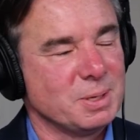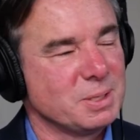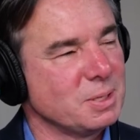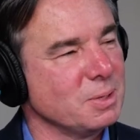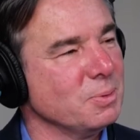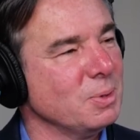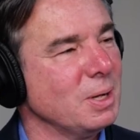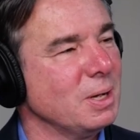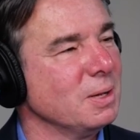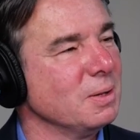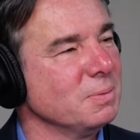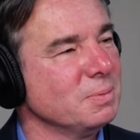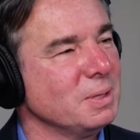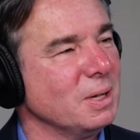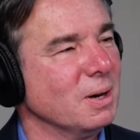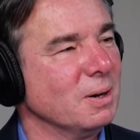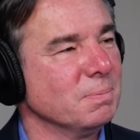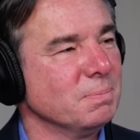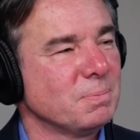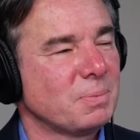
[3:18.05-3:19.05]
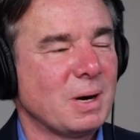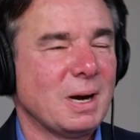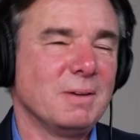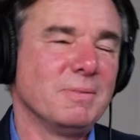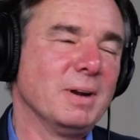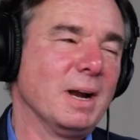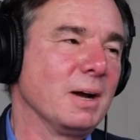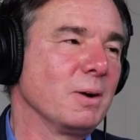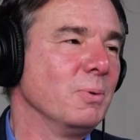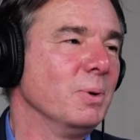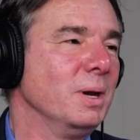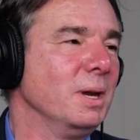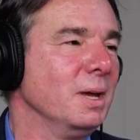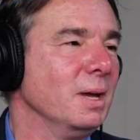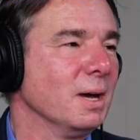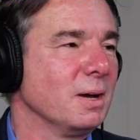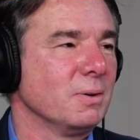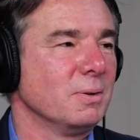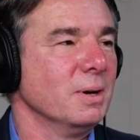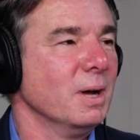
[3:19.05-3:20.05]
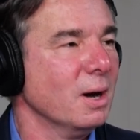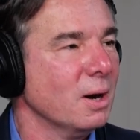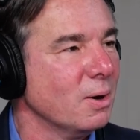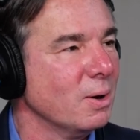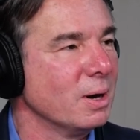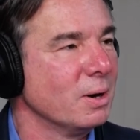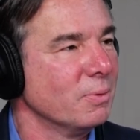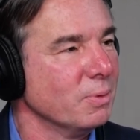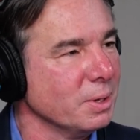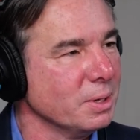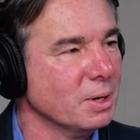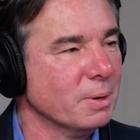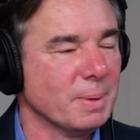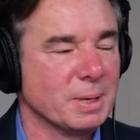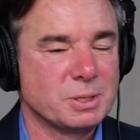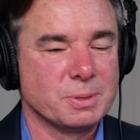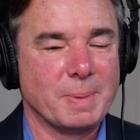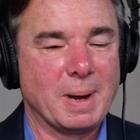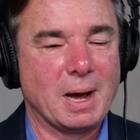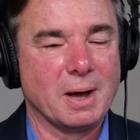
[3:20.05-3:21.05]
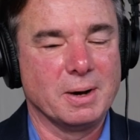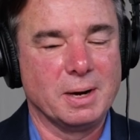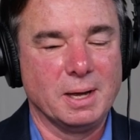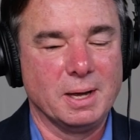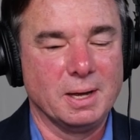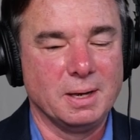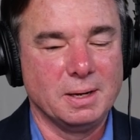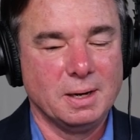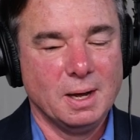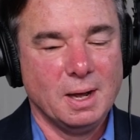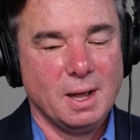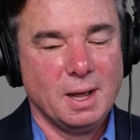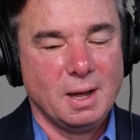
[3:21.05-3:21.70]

I said, well, you know, private equity, I don't know. I don't really know much about it.